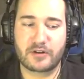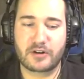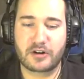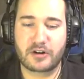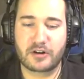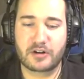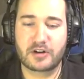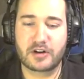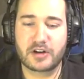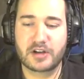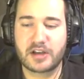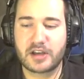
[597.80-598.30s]

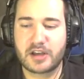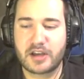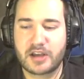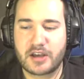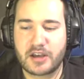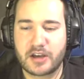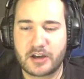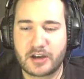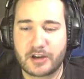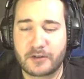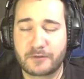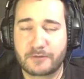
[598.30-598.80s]
our
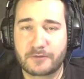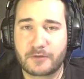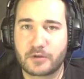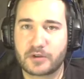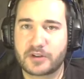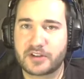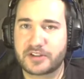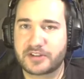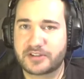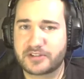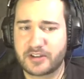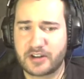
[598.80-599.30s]
uh,
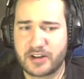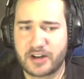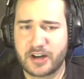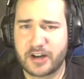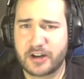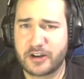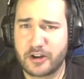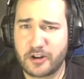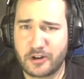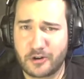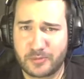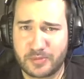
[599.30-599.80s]
focus
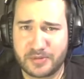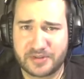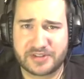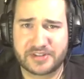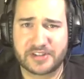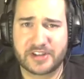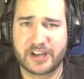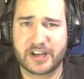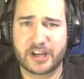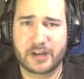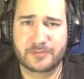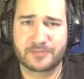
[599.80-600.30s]
on
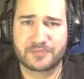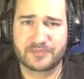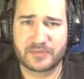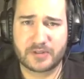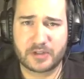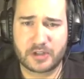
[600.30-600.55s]
100%